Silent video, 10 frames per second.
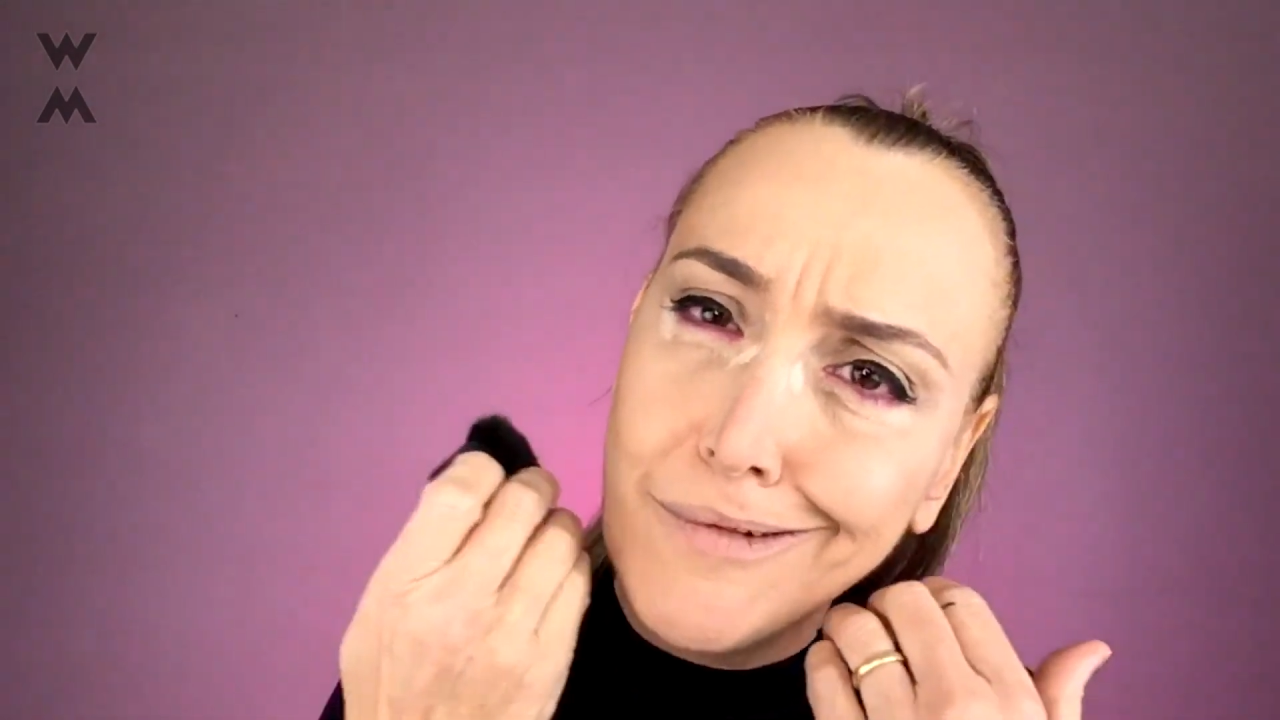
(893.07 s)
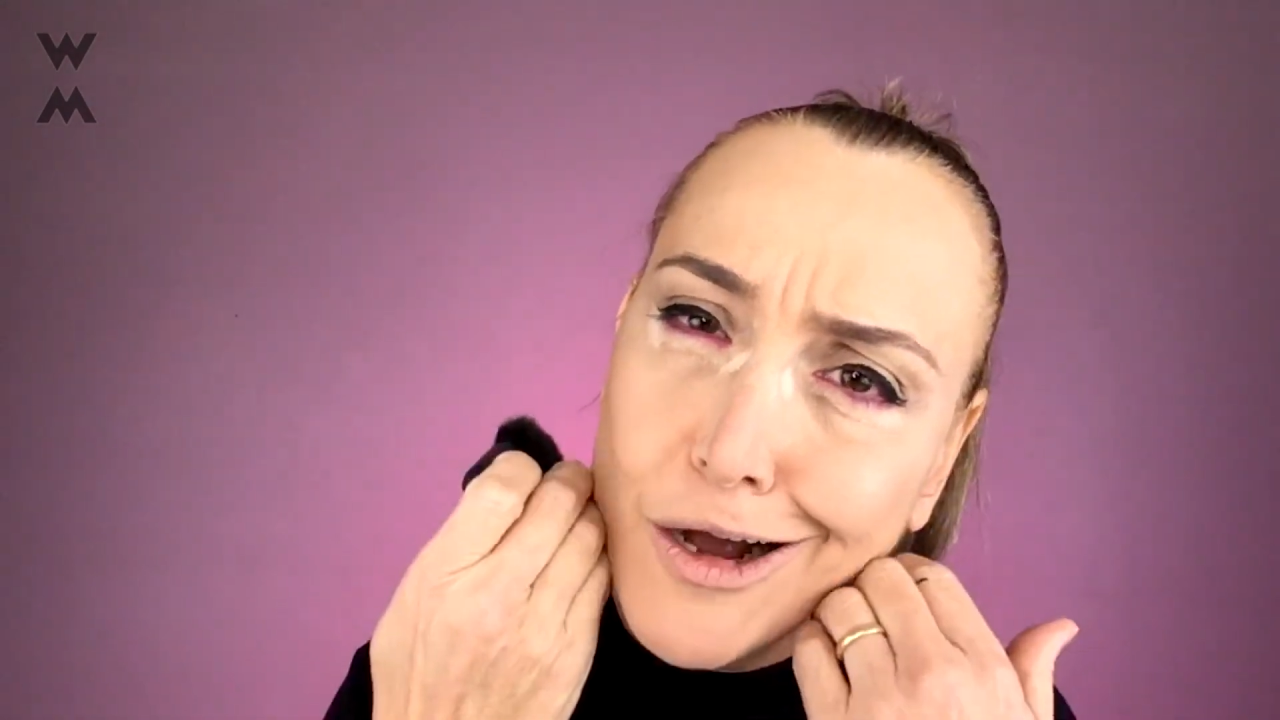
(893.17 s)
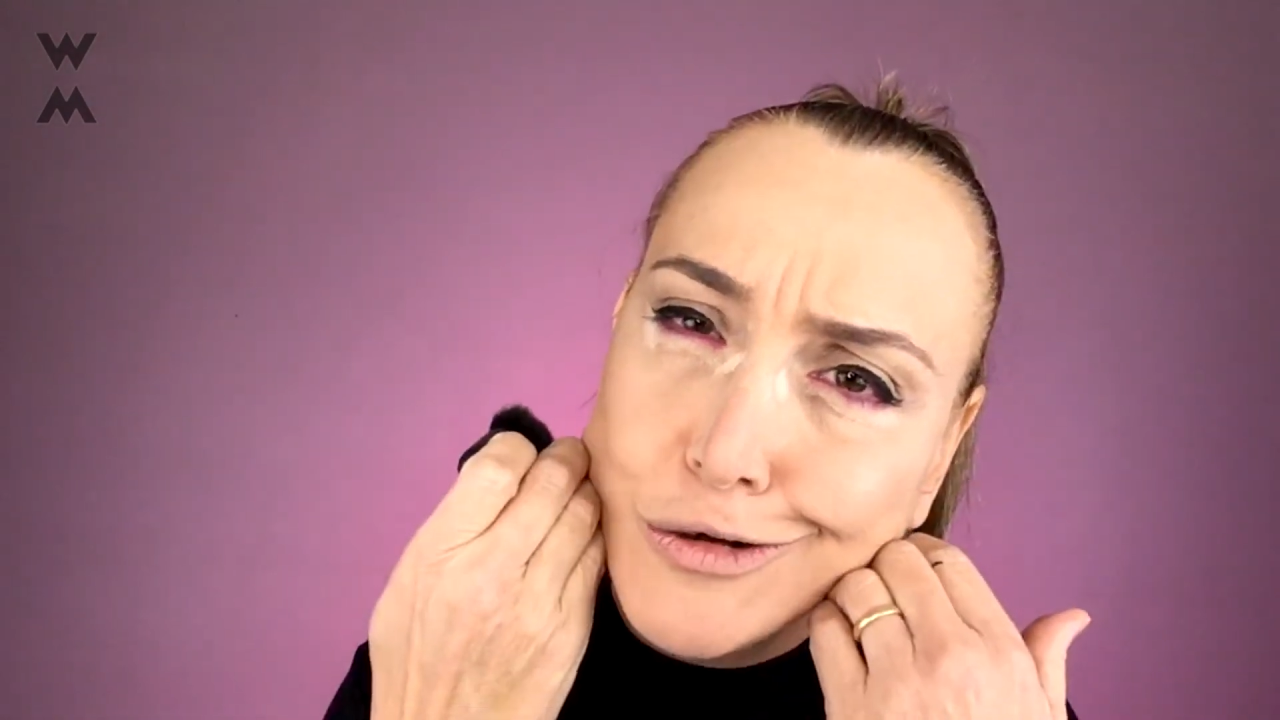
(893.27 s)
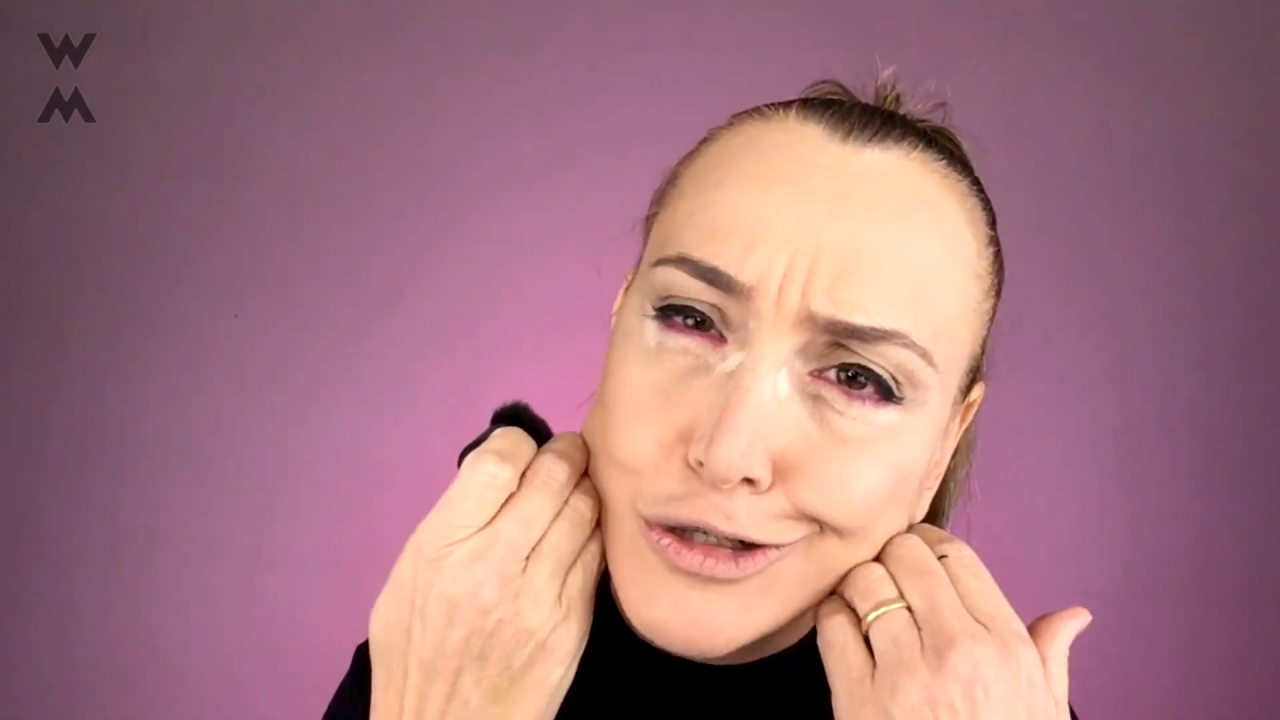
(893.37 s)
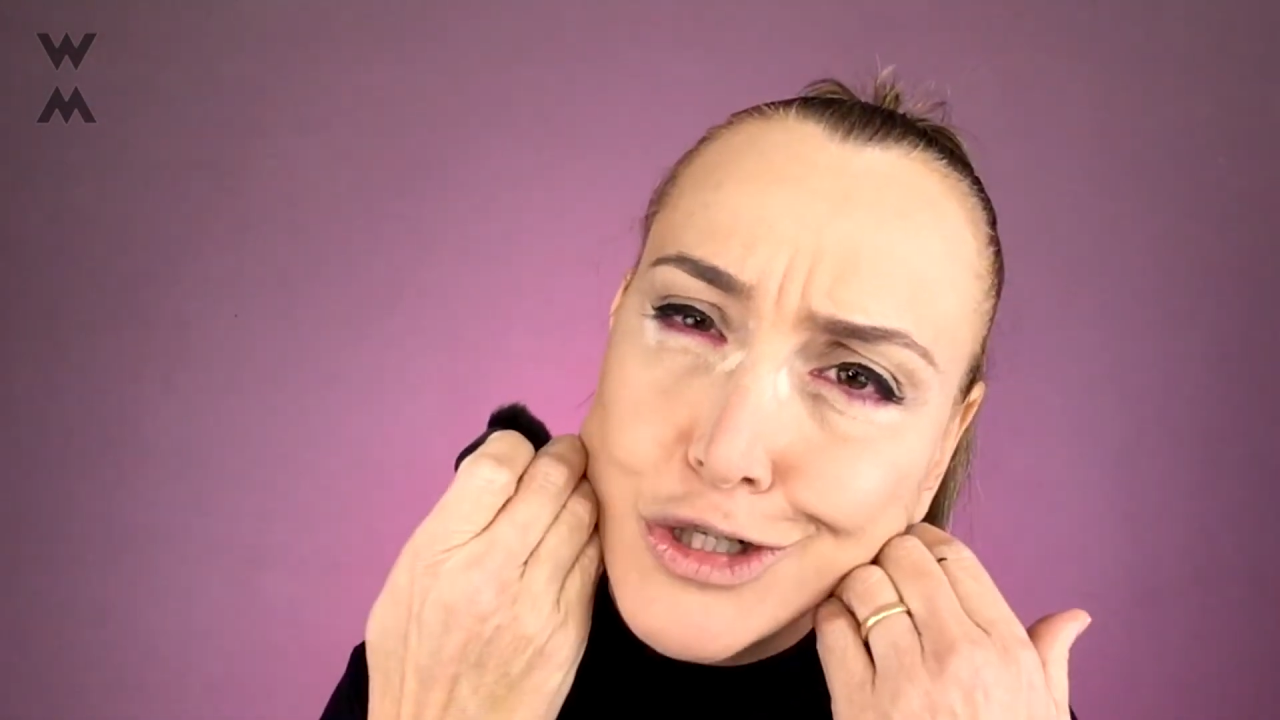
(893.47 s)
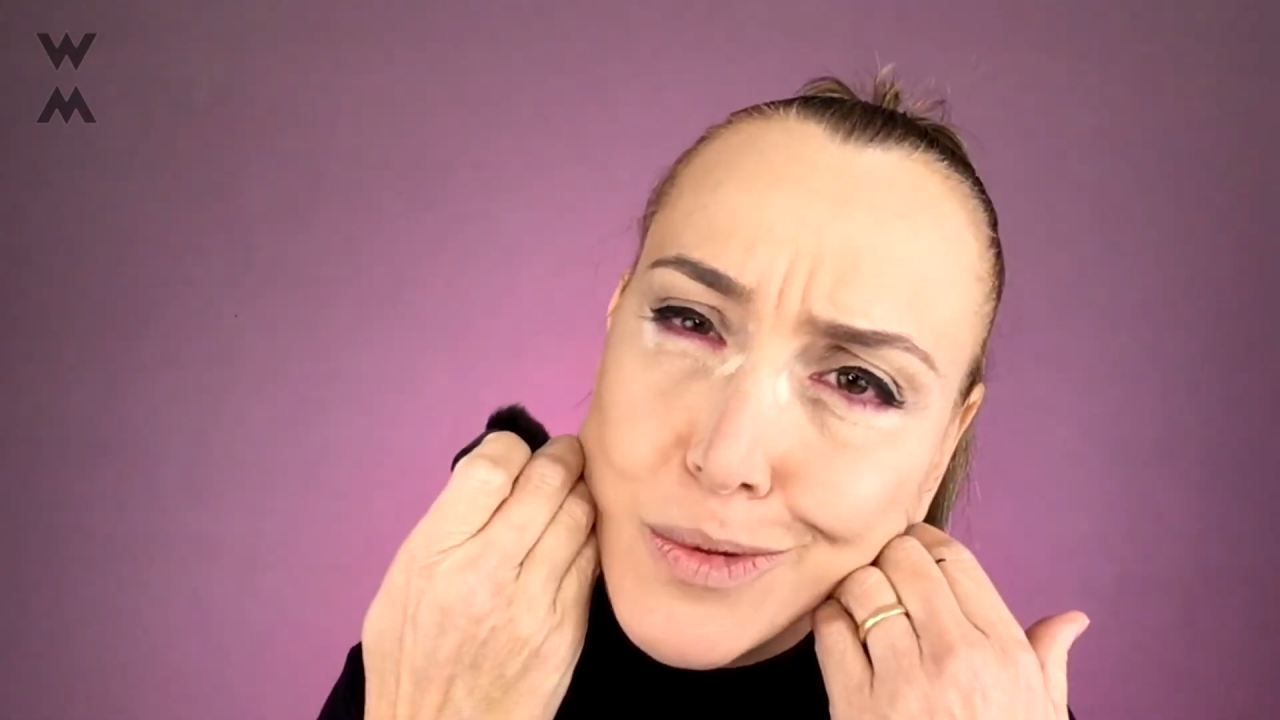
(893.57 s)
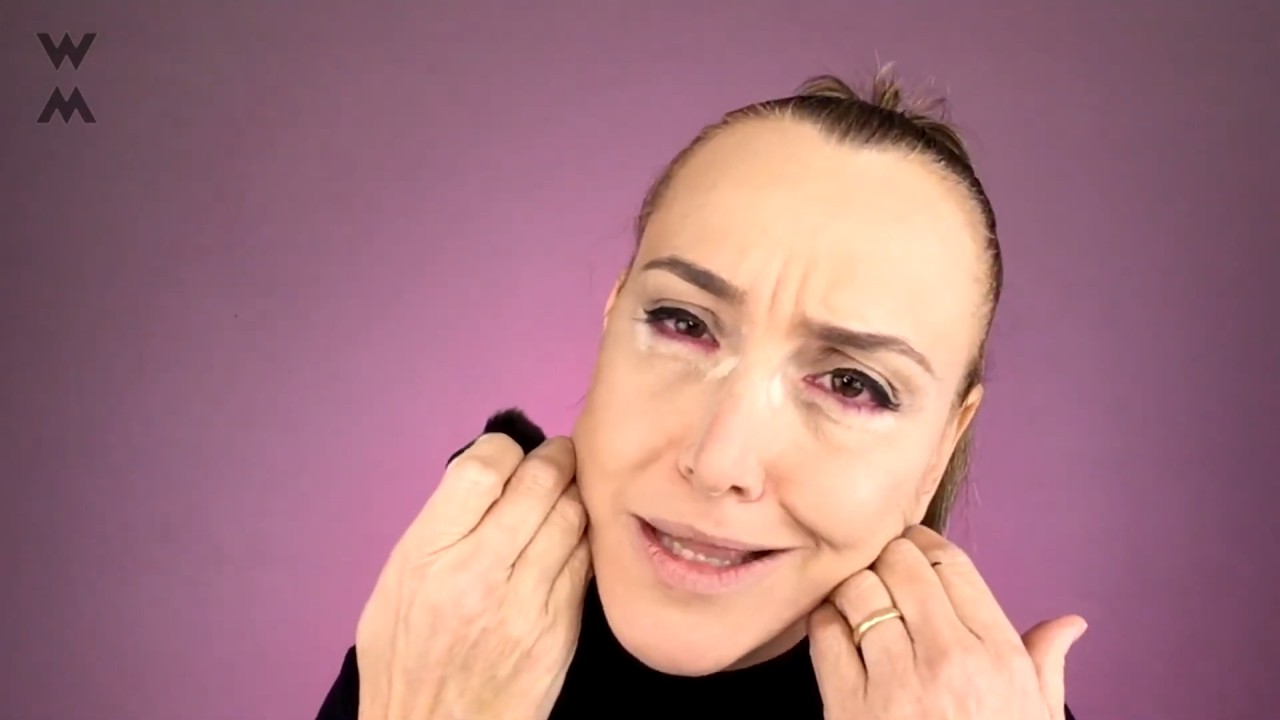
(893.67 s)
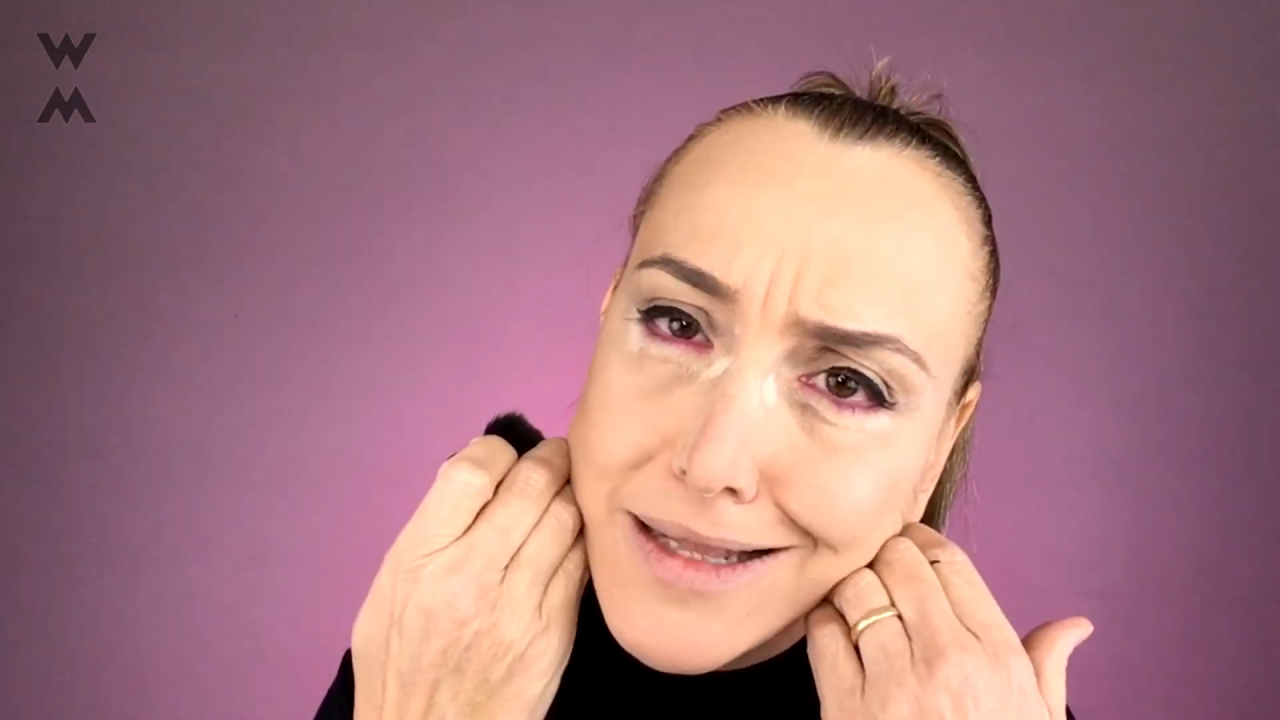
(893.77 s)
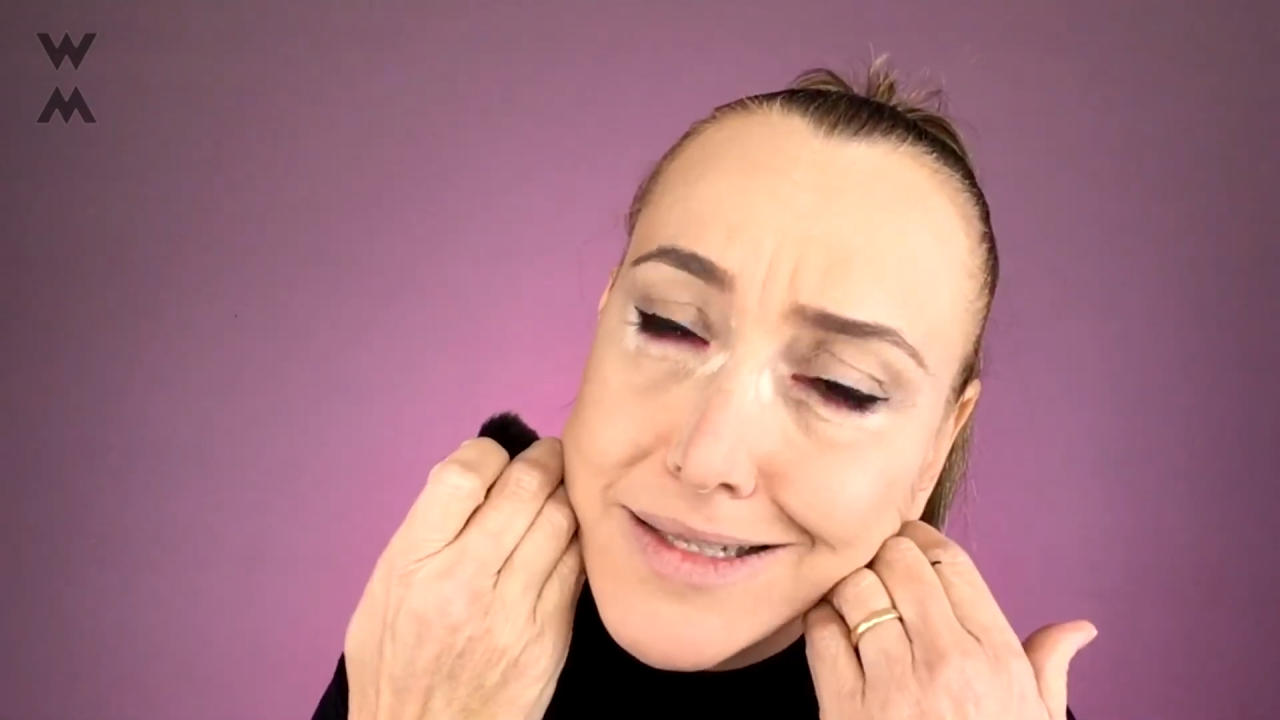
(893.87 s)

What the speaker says: I could do without